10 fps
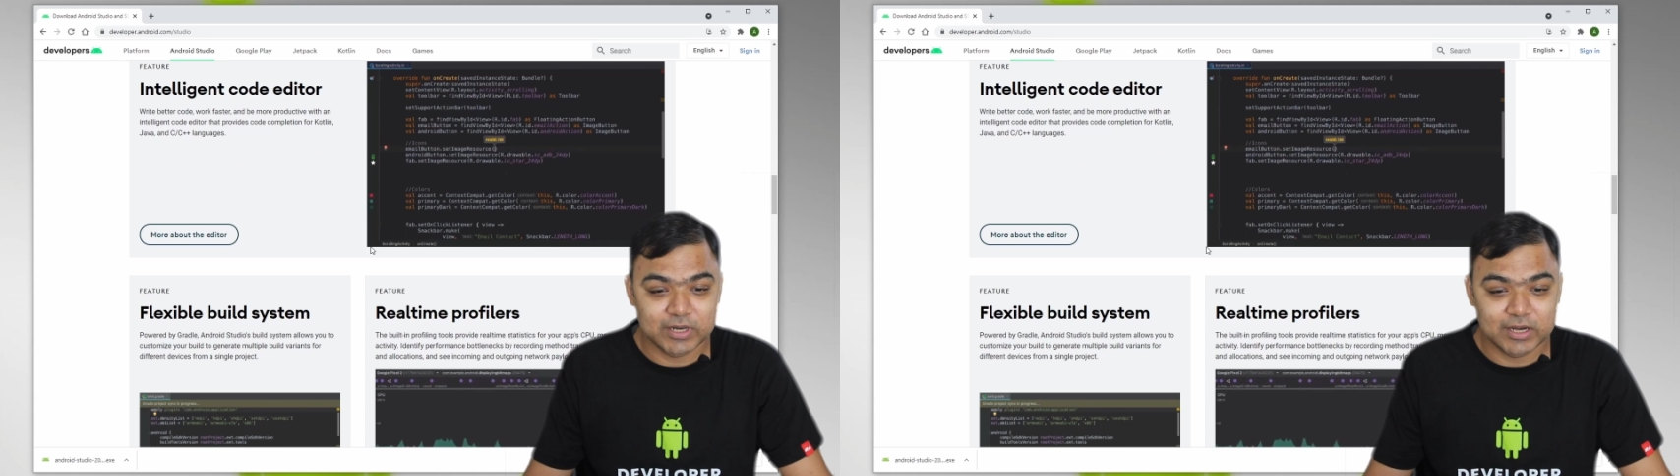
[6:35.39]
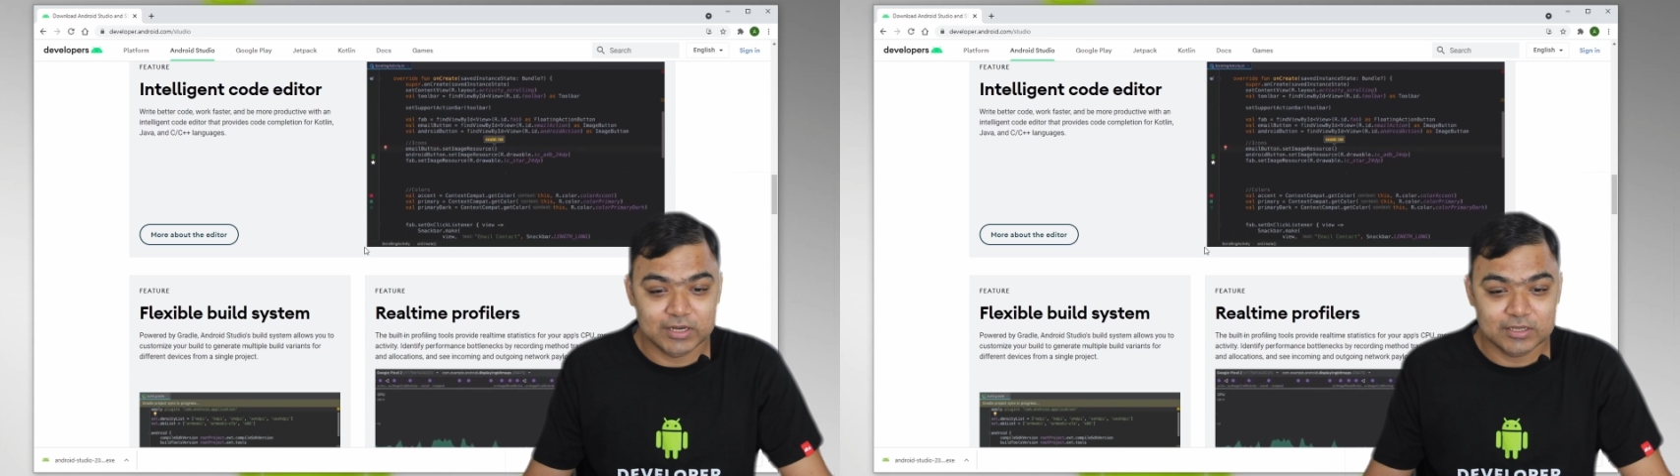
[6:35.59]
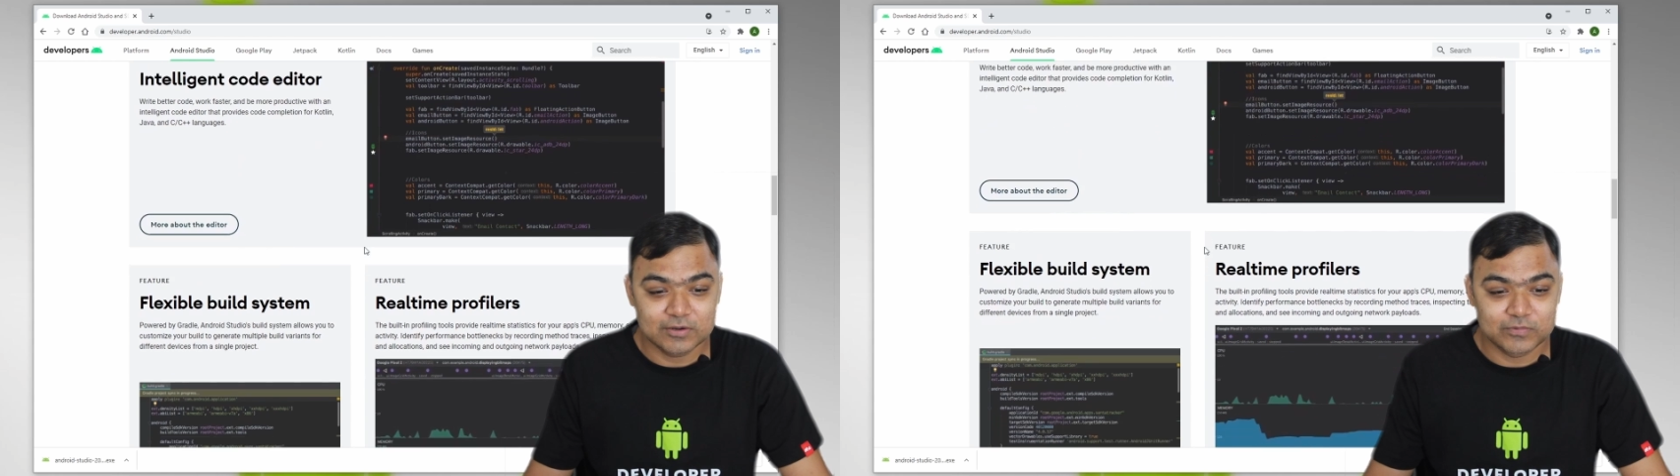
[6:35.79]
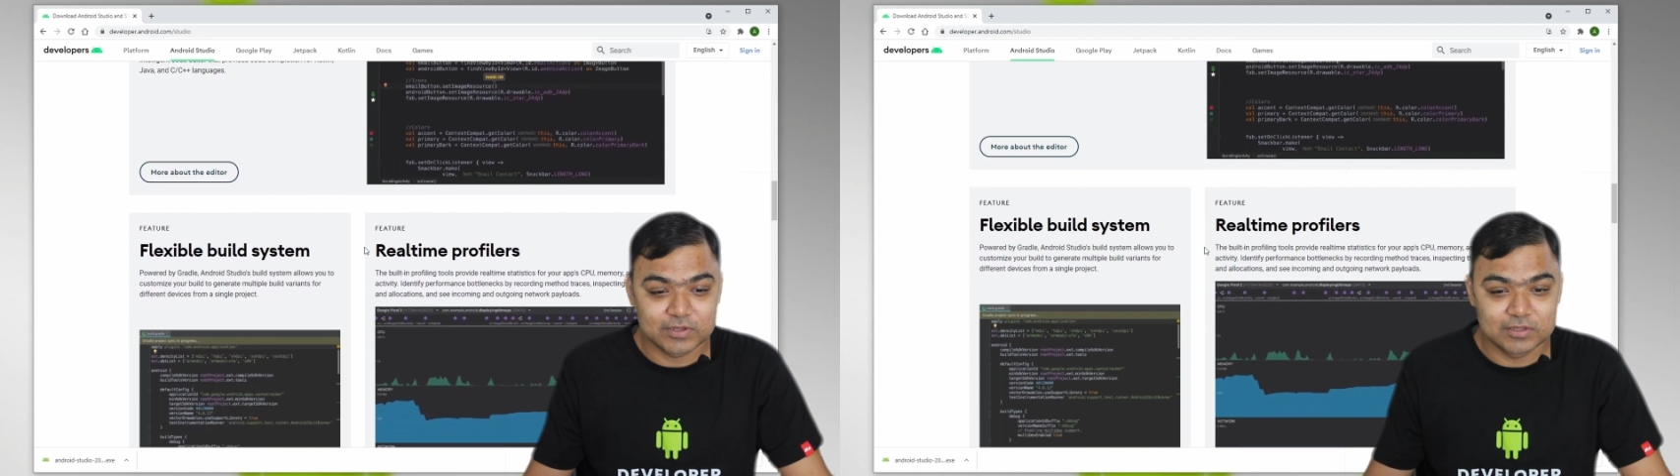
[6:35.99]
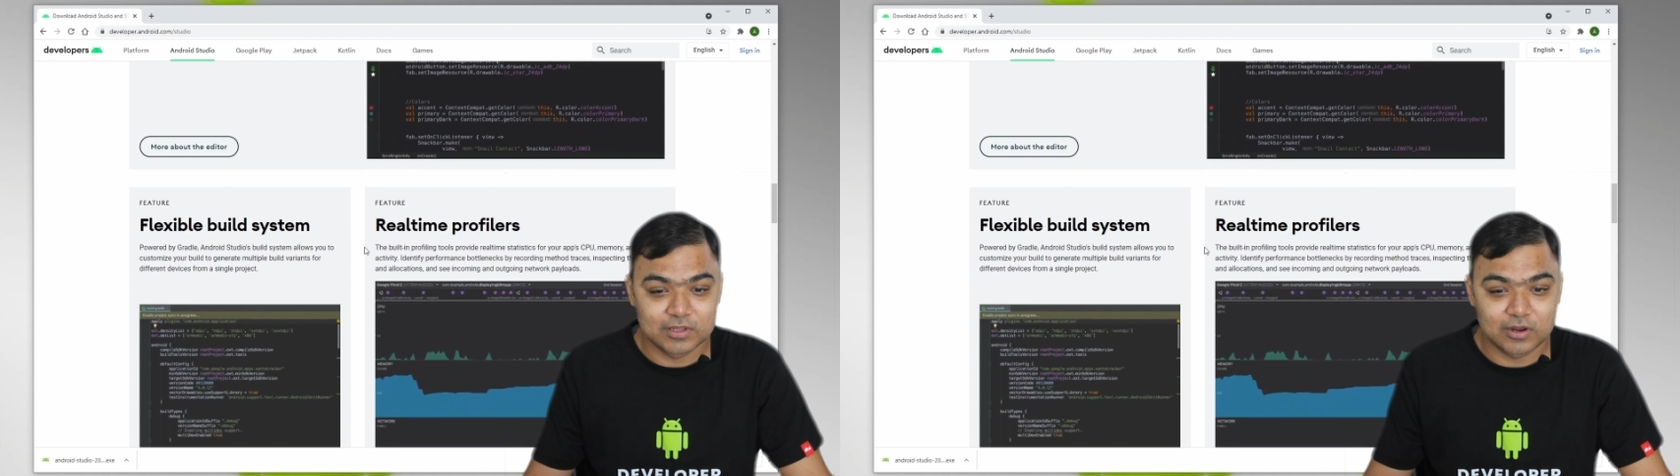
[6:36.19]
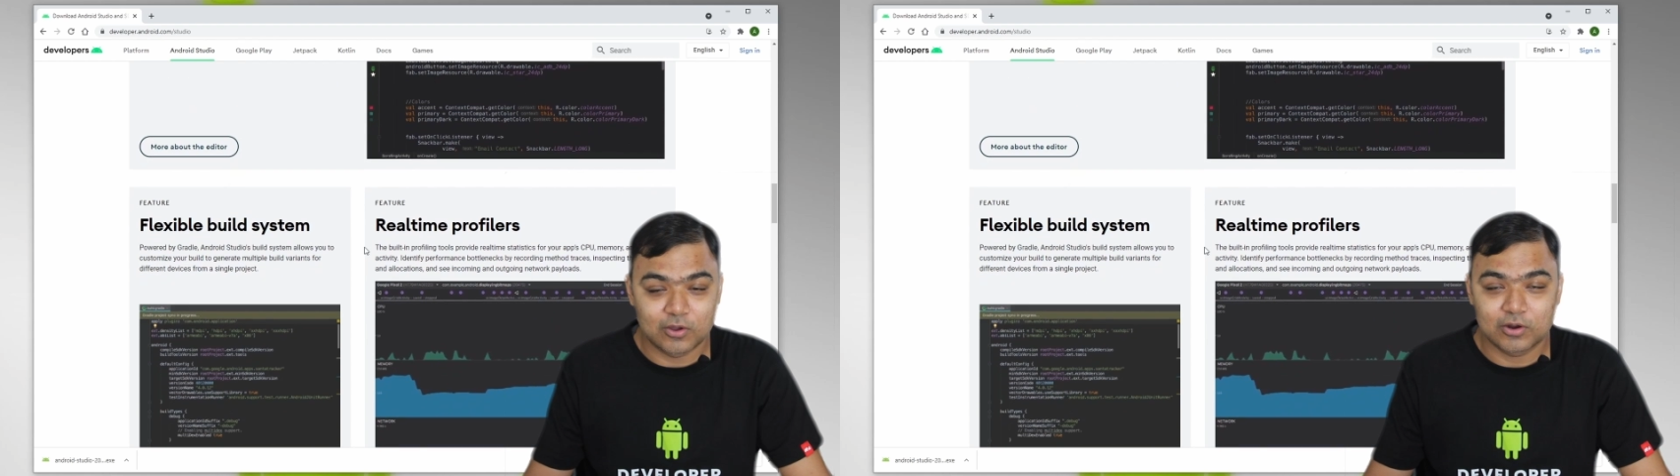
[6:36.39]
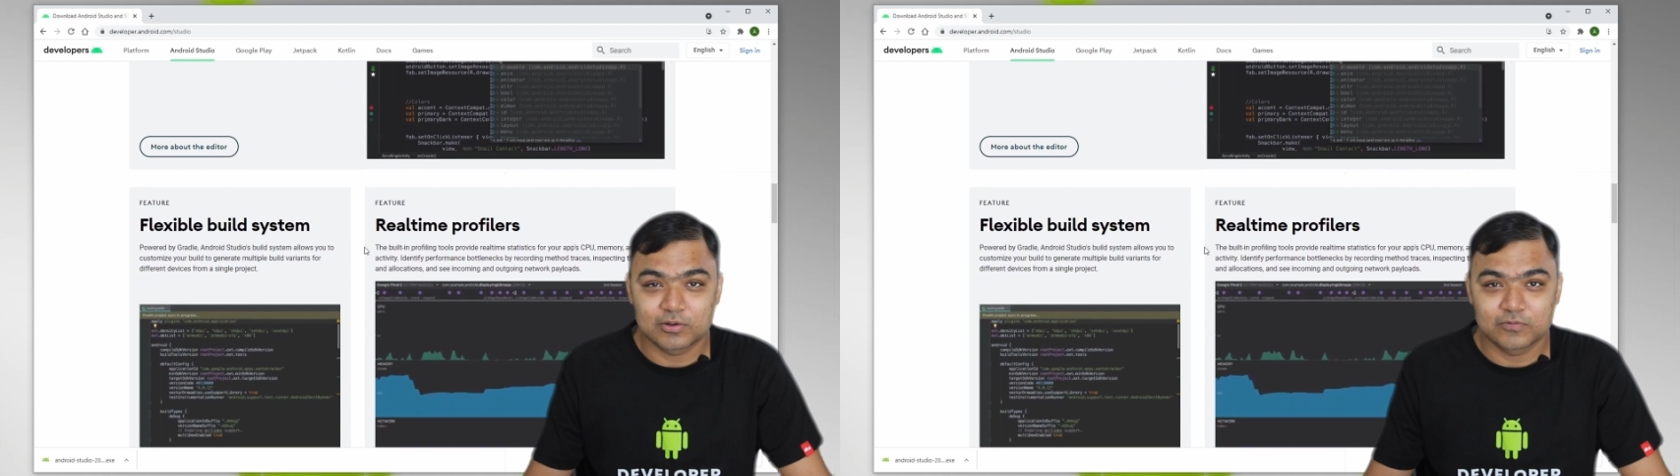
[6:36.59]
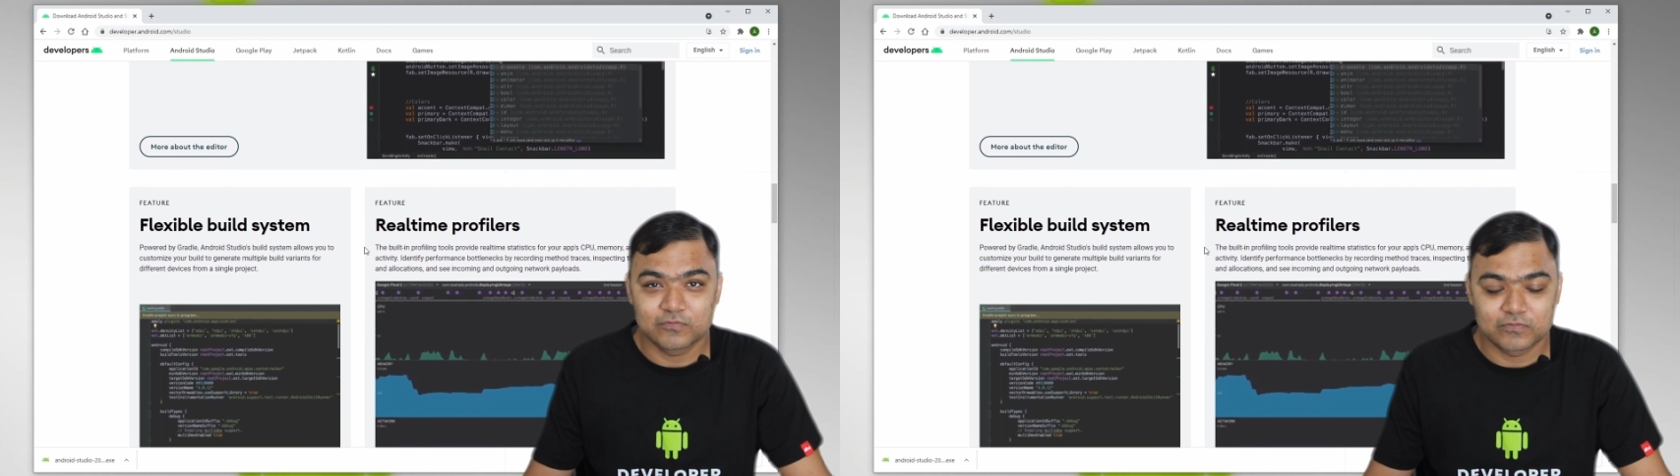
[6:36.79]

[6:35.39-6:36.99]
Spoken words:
editor with a lot of